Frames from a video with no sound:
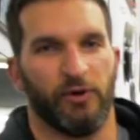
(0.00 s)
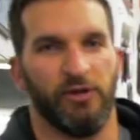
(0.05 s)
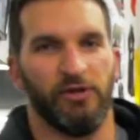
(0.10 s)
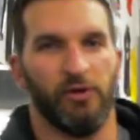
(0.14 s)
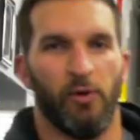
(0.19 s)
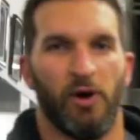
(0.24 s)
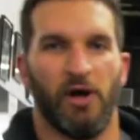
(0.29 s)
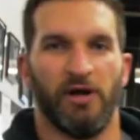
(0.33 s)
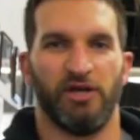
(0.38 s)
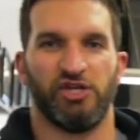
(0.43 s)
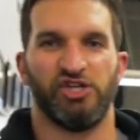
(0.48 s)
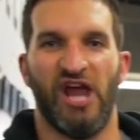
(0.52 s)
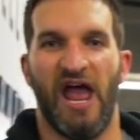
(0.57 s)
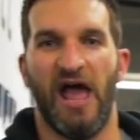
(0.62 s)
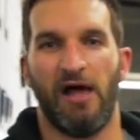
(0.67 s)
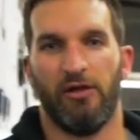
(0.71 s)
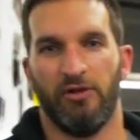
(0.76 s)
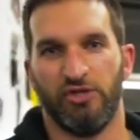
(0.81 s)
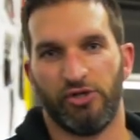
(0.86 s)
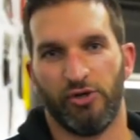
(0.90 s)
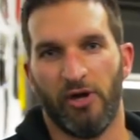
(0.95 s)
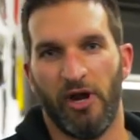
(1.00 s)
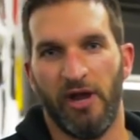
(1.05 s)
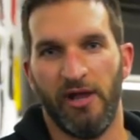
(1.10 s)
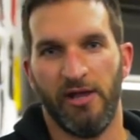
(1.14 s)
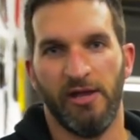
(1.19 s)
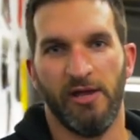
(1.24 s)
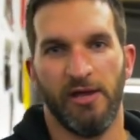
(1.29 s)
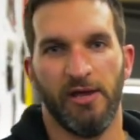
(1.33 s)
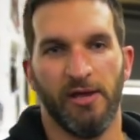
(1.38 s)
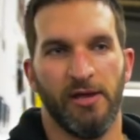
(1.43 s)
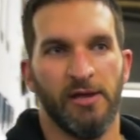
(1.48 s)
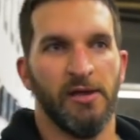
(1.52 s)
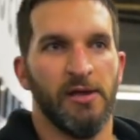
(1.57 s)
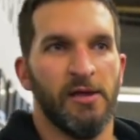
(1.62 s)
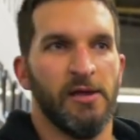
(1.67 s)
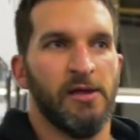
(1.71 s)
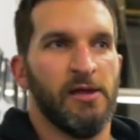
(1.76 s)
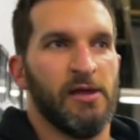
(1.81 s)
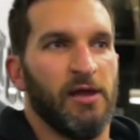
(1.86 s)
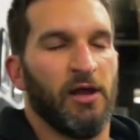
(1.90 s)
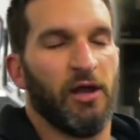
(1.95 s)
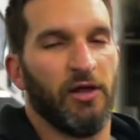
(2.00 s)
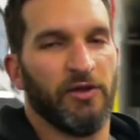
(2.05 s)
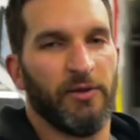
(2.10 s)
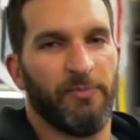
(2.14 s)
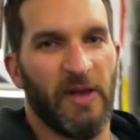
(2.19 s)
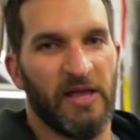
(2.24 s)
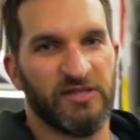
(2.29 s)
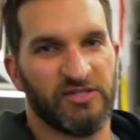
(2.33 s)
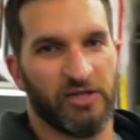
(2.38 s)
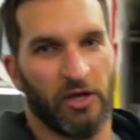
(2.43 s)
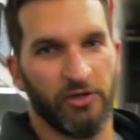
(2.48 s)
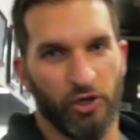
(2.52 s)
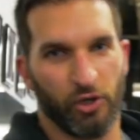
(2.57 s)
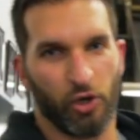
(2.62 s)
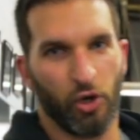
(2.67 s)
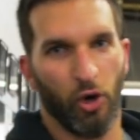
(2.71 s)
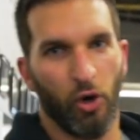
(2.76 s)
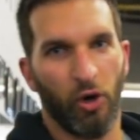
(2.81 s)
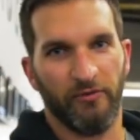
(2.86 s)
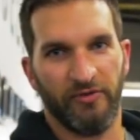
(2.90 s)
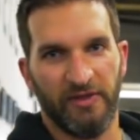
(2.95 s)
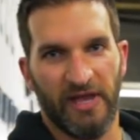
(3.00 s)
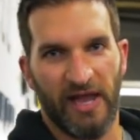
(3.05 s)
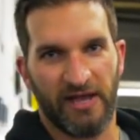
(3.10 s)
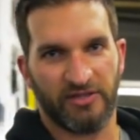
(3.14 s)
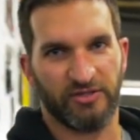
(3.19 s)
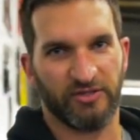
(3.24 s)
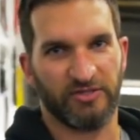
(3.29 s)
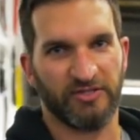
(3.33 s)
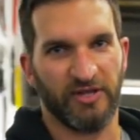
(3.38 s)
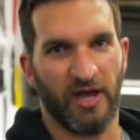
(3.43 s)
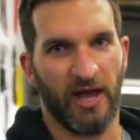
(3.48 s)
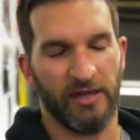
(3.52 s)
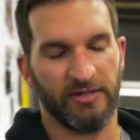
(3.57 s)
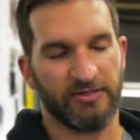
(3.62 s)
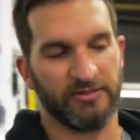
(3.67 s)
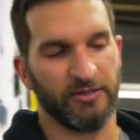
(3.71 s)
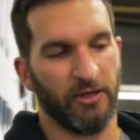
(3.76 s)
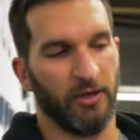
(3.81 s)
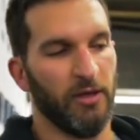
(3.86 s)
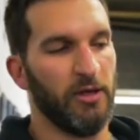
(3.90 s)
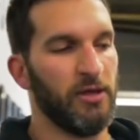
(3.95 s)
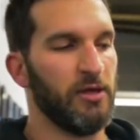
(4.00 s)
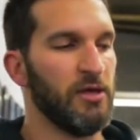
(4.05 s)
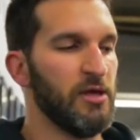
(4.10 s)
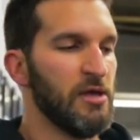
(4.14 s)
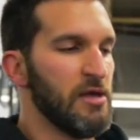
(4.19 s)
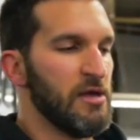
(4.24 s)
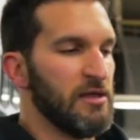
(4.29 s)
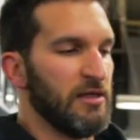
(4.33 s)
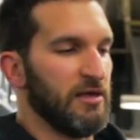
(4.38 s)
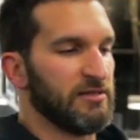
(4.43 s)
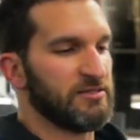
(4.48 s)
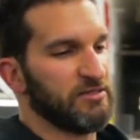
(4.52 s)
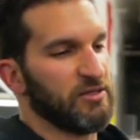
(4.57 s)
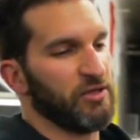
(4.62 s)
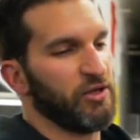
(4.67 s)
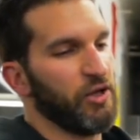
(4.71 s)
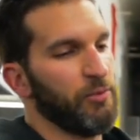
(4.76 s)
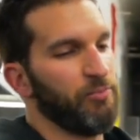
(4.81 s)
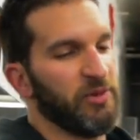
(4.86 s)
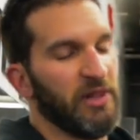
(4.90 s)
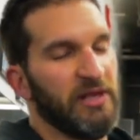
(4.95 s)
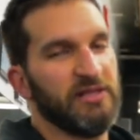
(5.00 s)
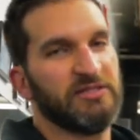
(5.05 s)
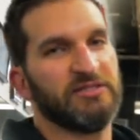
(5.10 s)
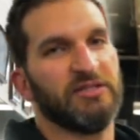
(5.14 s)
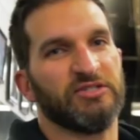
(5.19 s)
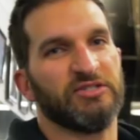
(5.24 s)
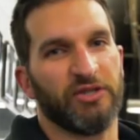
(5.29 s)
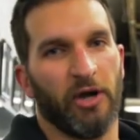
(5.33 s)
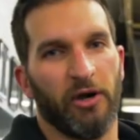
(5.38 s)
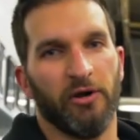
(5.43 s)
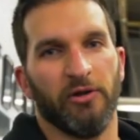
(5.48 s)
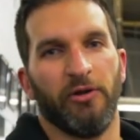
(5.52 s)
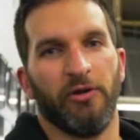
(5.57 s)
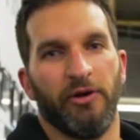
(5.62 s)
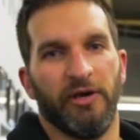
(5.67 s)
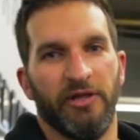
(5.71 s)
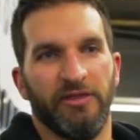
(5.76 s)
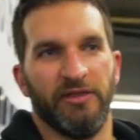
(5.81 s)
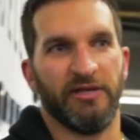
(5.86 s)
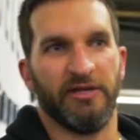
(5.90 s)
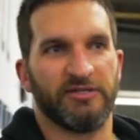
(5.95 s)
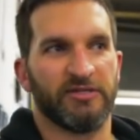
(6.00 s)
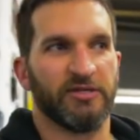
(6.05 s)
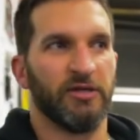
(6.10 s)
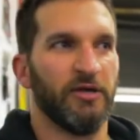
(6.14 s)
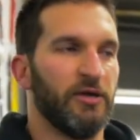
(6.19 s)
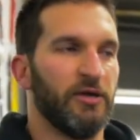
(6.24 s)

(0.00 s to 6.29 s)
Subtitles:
where you want to challenge, right? It all depends on your goal, the exercise. So this is a good place to start learning this.